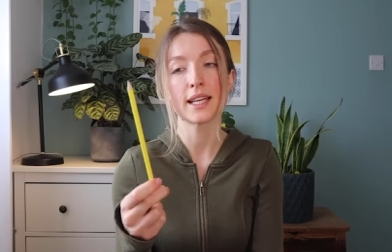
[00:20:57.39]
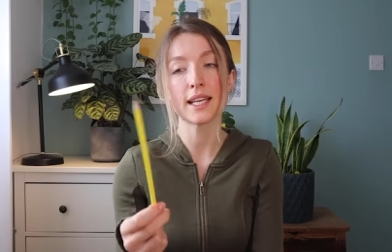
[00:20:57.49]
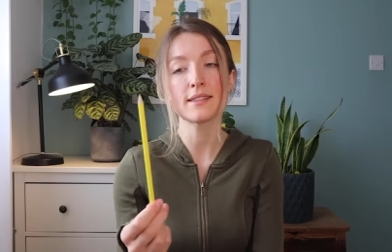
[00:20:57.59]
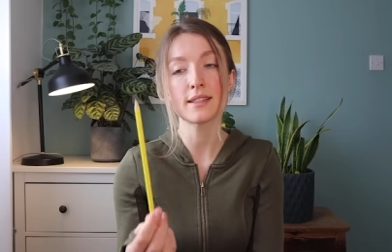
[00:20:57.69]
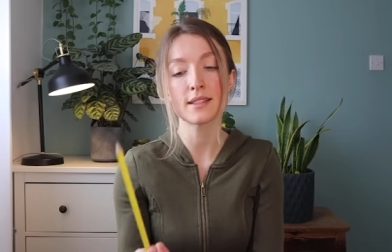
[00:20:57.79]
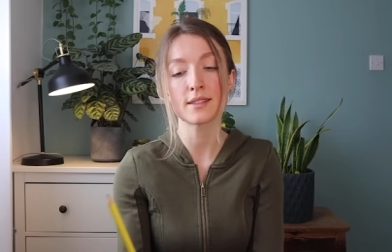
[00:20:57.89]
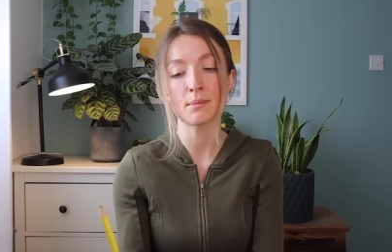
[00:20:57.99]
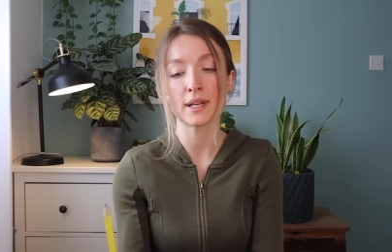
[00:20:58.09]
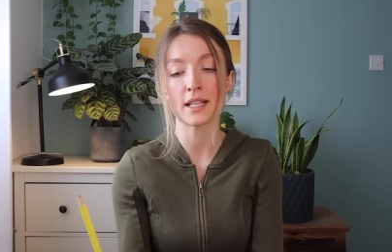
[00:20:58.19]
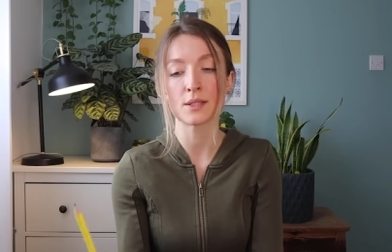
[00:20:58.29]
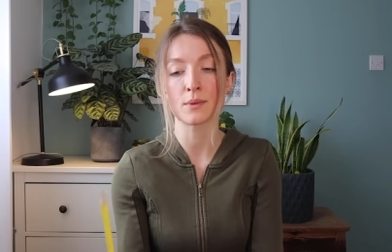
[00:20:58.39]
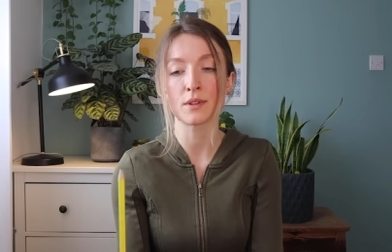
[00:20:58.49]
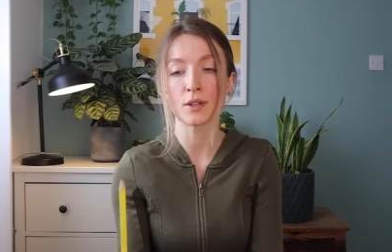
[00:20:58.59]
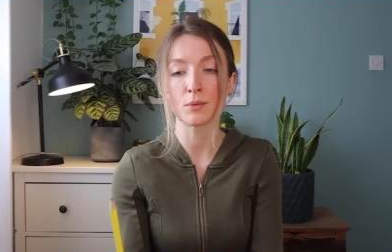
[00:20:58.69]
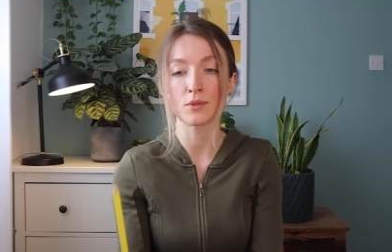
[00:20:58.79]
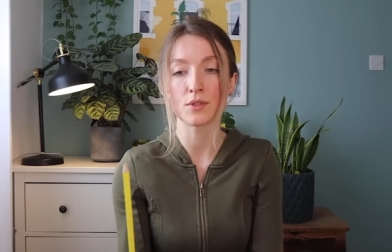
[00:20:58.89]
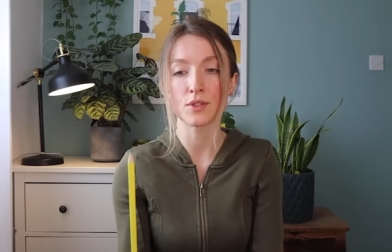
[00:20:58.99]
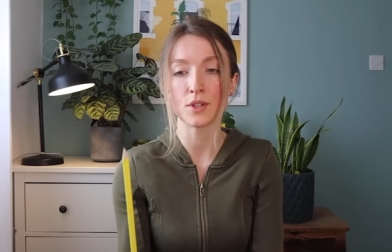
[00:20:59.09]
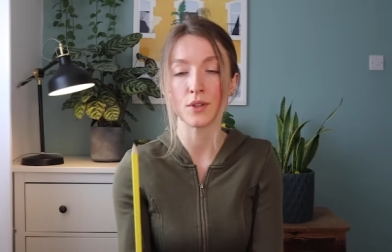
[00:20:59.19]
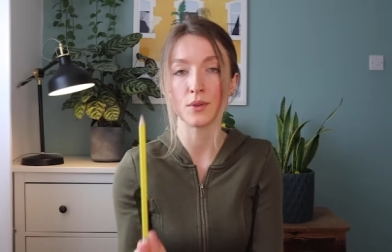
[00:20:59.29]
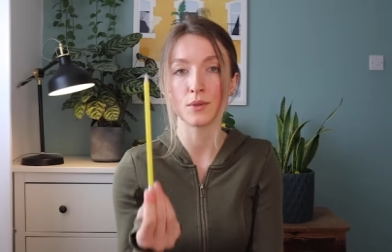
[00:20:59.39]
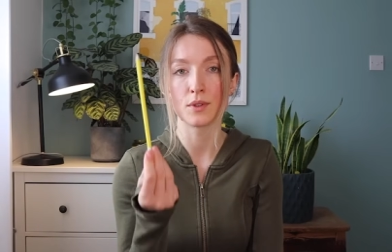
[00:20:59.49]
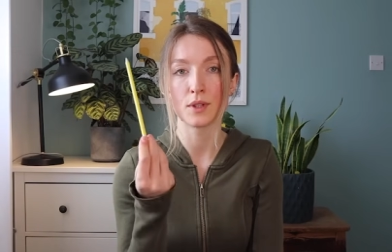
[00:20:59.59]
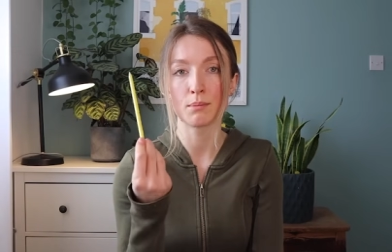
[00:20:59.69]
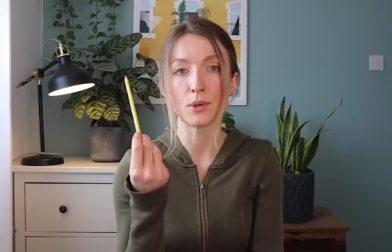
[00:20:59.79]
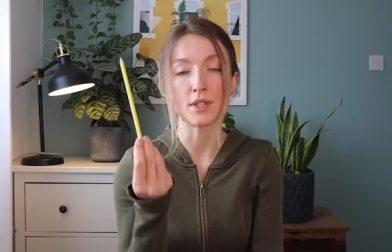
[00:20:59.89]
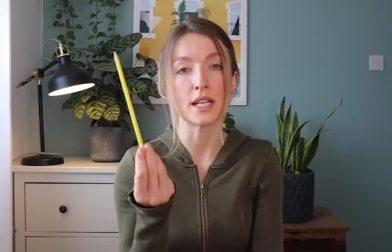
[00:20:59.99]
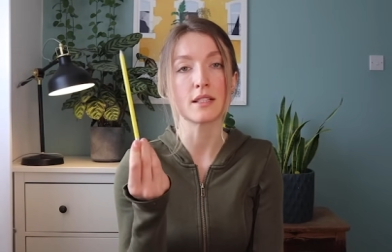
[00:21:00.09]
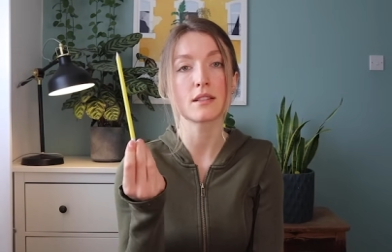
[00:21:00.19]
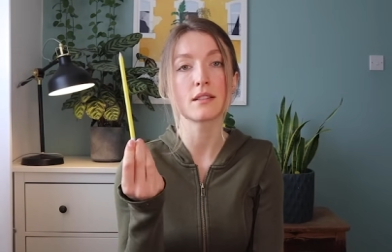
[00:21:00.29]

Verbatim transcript: Is this the place where I want to put it?